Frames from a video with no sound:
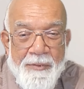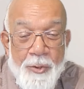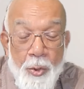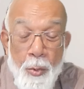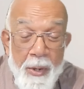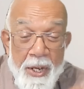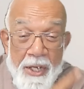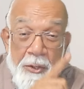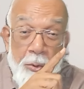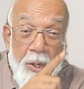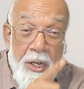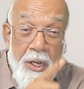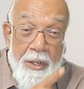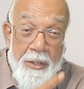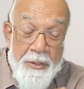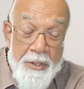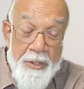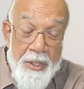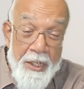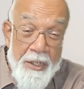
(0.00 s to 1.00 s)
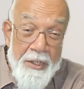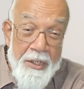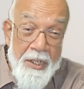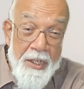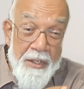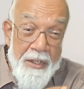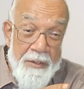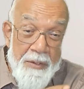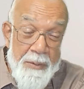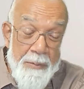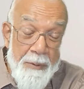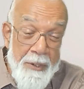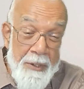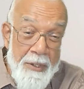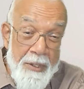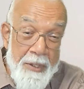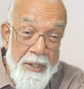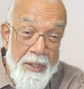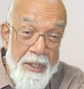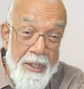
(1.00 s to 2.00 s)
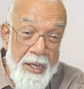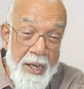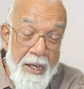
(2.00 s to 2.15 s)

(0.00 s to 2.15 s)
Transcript: So when you are thinking, speaking, and